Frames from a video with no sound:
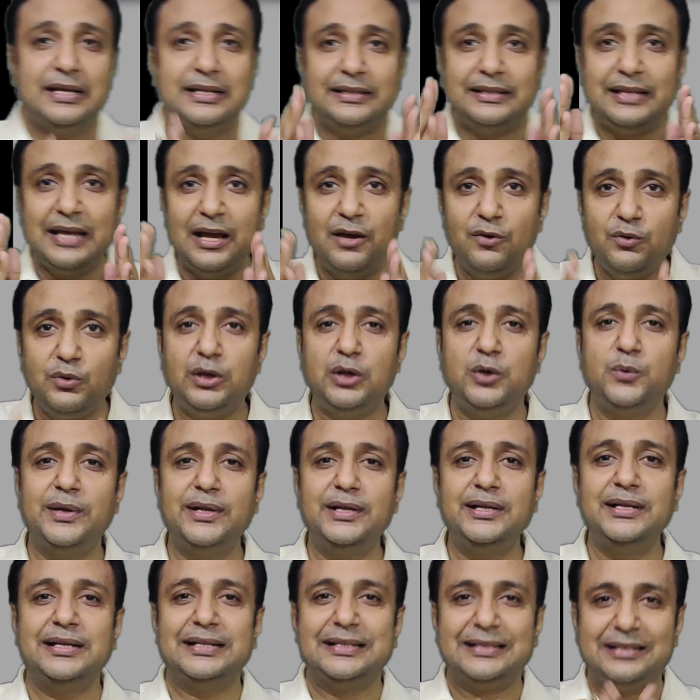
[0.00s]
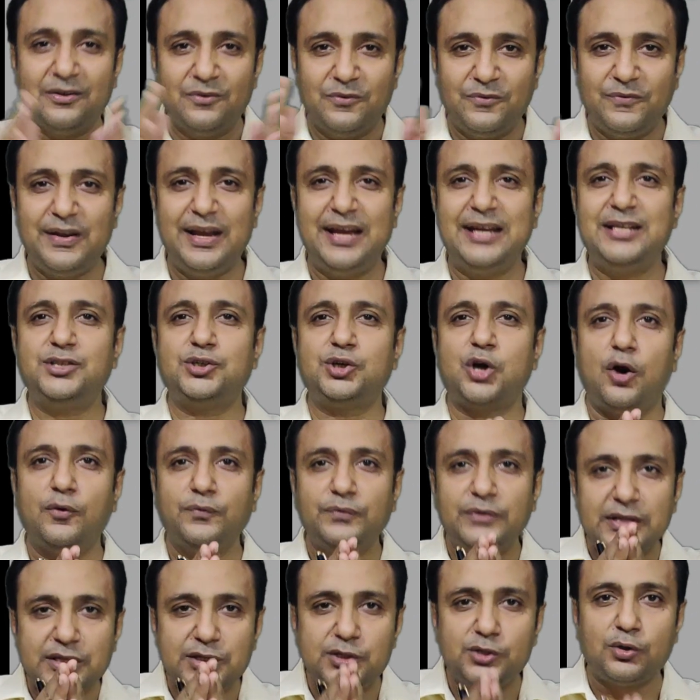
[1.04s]
They have given the weight
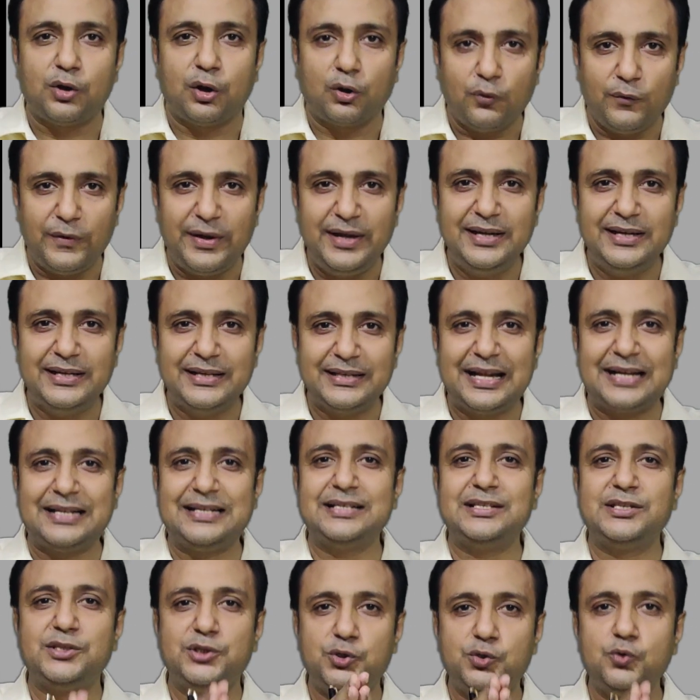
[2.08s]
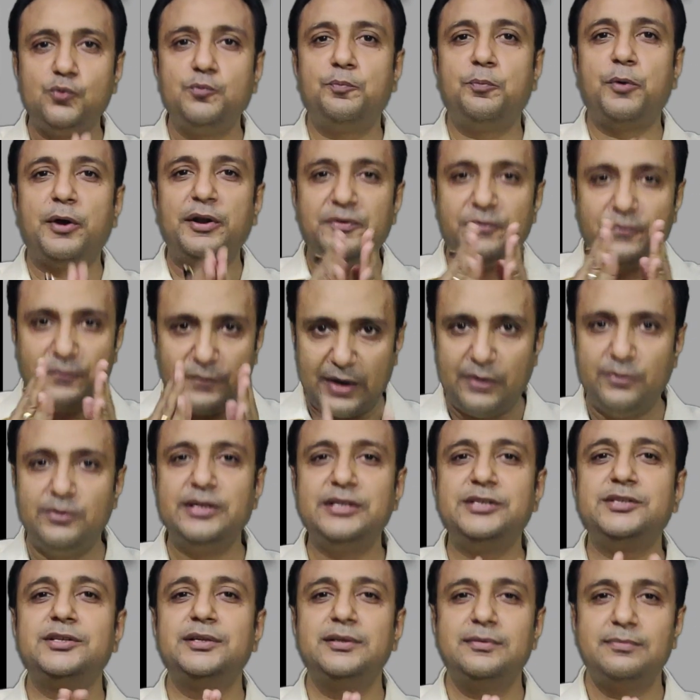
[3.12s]
of the solvent, that is 2.5
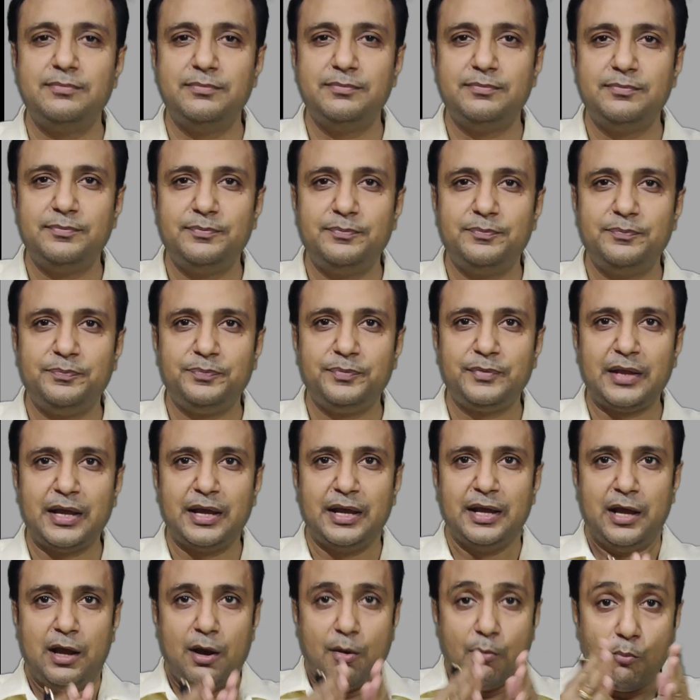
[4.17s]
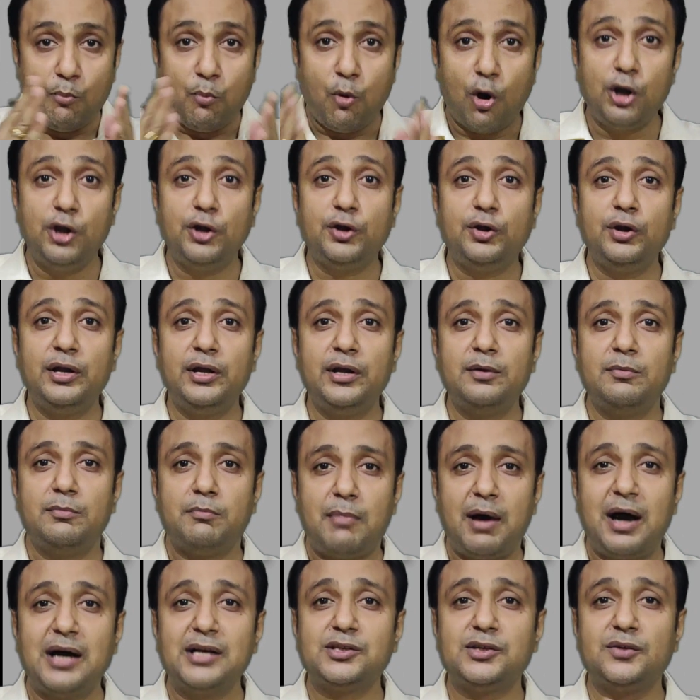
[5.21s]
liter. Molecular
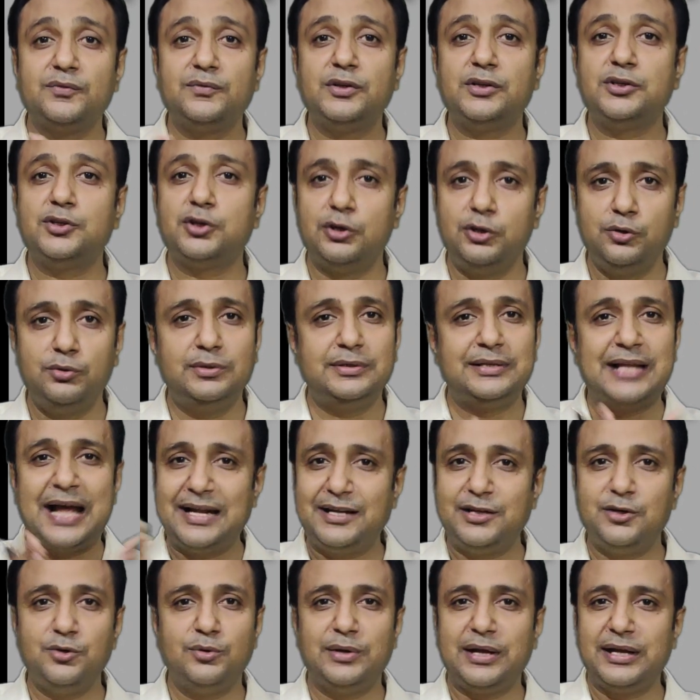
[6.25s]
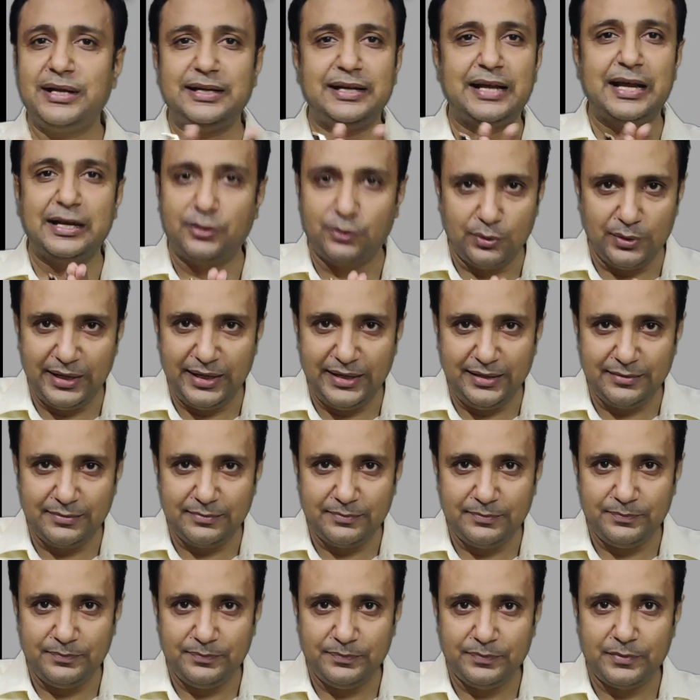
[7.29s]
mass of the solute that you can calculate
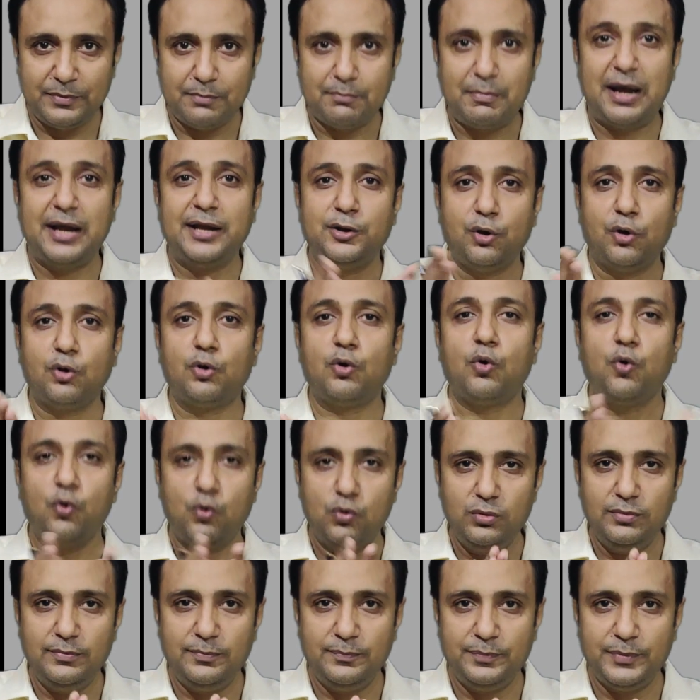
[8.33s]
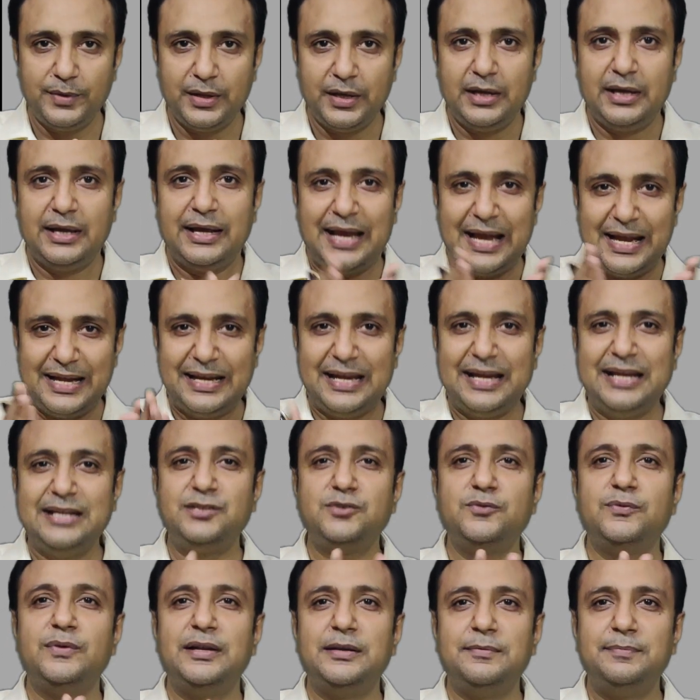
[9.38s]
by your own, and
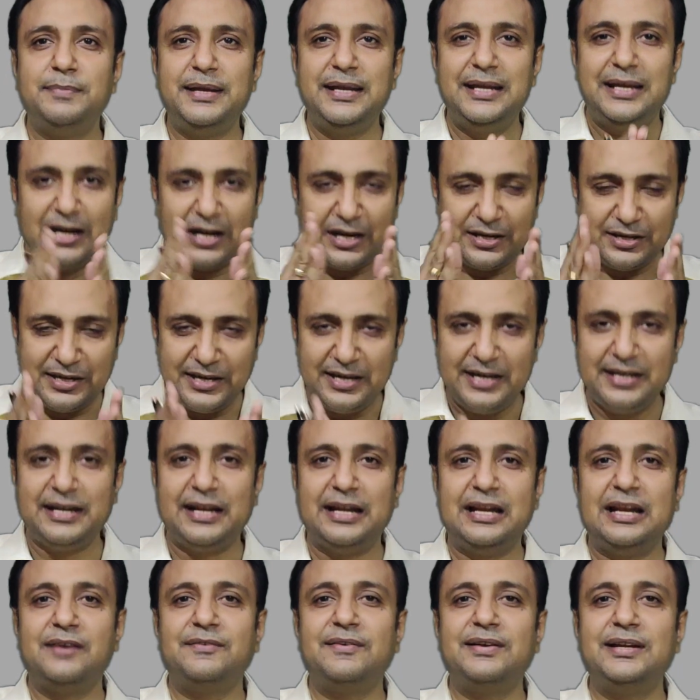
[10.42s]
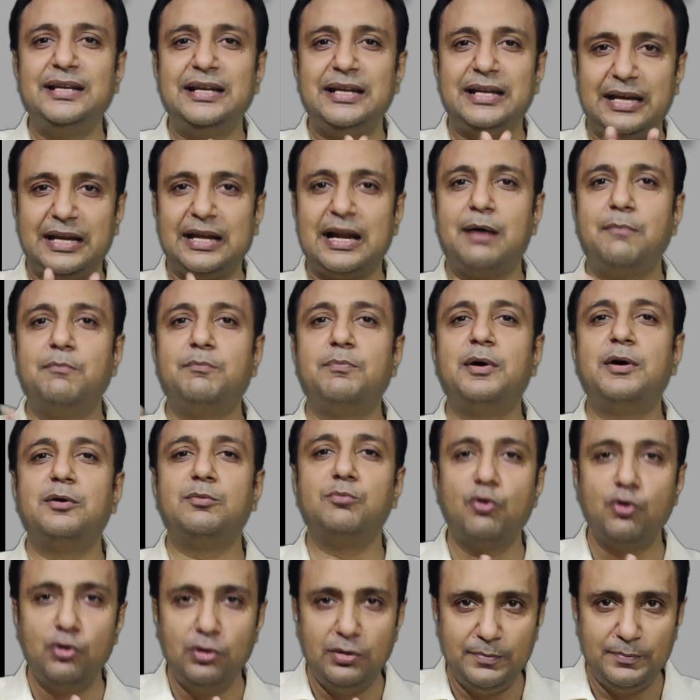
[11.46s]
it will be 111 gram per
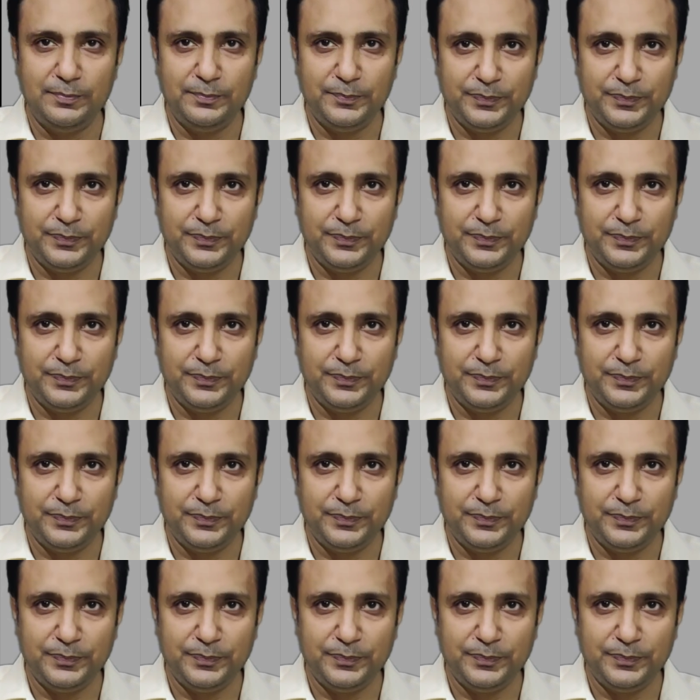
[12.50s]
mole.